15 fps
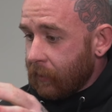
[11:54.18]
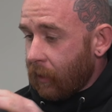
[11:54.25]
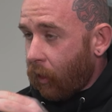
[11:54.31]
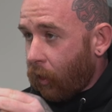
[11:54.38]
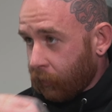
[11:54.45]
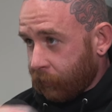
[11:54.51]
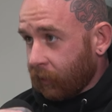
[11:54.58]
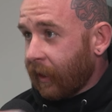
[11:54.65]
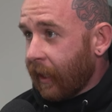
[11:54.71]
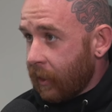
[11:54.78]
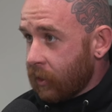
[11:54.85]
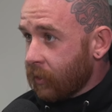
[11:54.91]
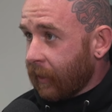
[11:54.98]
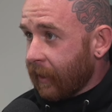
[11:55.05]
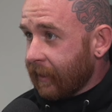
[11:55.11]

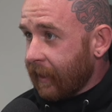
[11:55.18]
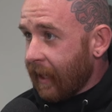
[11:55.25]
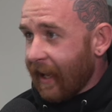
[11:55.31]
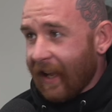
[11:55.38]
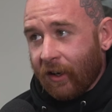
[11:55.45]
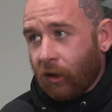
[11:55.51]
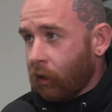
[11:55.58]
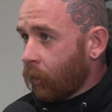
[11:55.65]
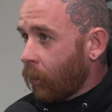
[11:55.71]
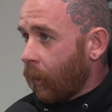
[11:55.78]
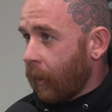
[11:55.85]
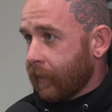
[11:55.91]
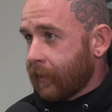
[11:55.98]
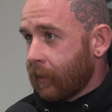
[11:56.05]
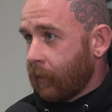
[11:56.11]
altercation like that at all
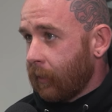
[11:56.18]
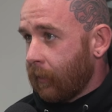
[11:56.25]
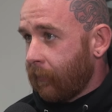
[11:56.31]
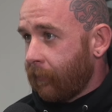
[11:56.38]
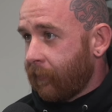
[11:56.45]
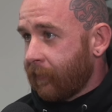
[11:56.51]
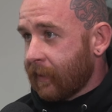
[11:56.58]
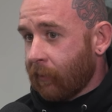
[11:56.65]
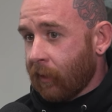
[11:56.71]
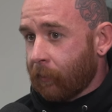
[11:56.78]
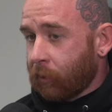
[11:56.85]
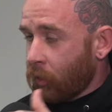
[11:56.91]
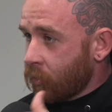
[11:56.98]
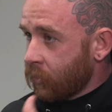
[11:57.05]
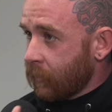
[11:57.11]
costs. If someone
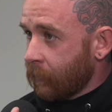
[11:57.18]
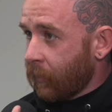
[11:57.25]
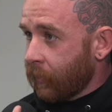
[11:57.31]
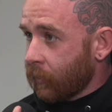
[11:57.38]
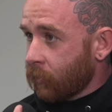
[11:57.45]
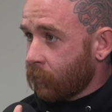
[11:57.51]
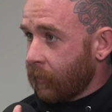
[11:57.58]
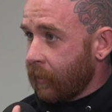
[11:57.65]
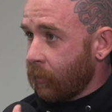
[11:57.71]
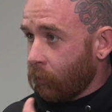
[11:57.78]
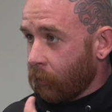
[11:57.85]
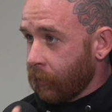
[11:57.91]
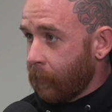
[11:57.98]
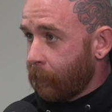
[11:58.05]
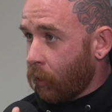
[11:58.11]
approaches them on the street
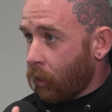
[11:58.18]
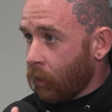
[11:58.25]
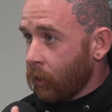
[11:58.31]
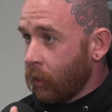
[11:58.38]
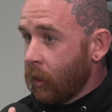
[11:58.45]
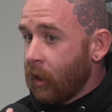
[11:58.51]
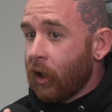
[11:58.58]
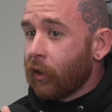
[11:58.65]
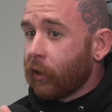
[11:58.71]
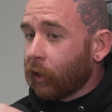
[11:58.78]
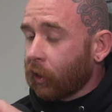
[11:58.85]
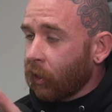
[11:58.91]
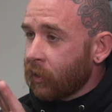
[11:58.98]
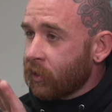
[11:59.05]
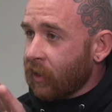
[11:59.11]
or in the bar,
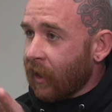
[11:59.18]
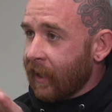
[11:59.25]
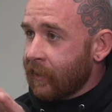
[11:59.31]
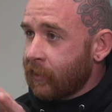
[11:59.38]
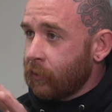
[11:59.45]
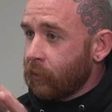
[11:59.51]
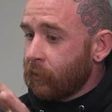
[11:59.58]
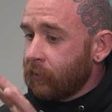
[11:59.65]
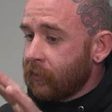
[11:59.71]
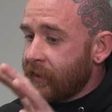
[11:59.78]
they're going to try to